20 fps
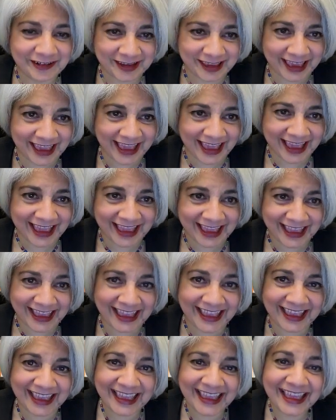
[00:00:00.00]

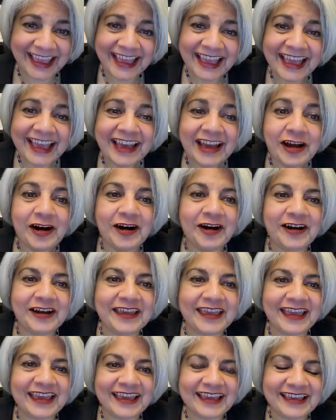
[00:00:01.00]
okay. Yeah,
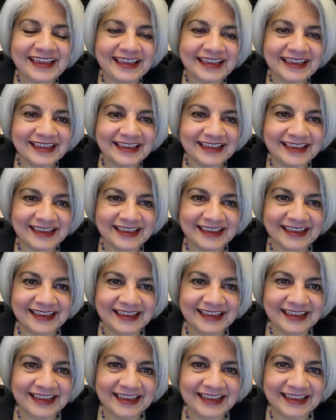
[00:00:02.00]
okay. so if you see me go again,
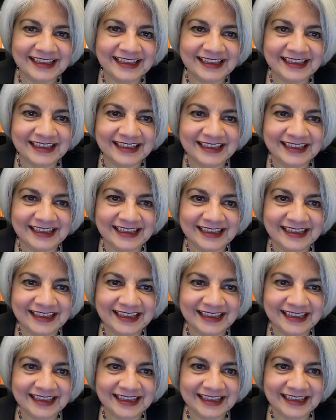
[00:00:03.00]
I'm really glad that you're
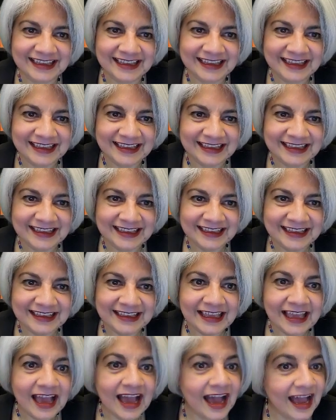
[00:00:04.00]
co-host, or it would have shut
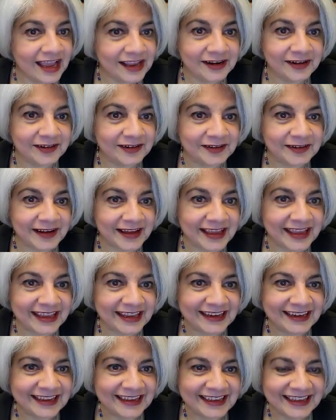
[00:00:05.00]
everything down. I know,
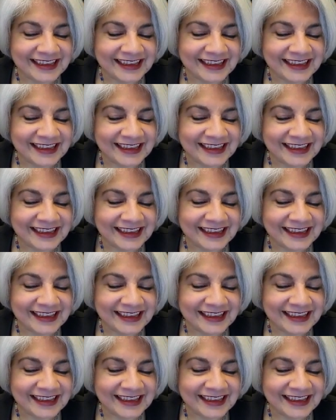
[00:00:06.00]
right?